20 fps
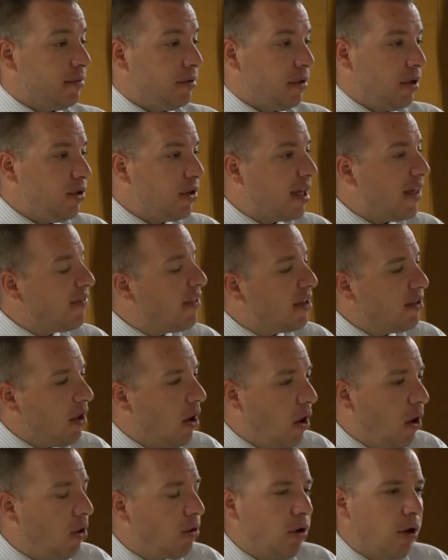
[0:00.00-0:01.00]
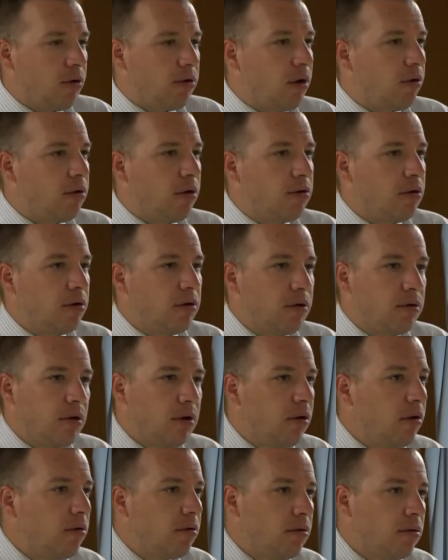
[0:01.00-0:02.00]
You could, no, no, no, no, no, no,
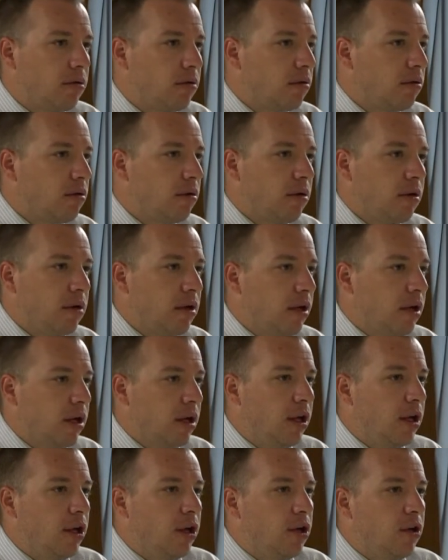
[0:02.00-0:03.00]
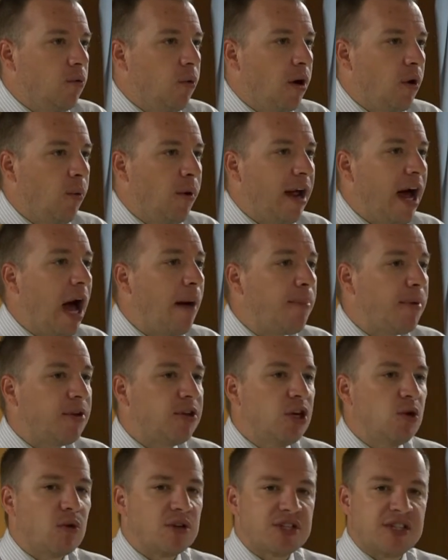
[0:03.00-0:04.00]
no. What, what
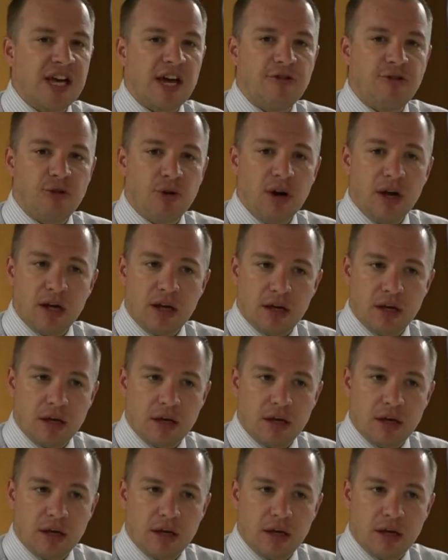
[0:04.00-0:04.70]
happened? You were set free.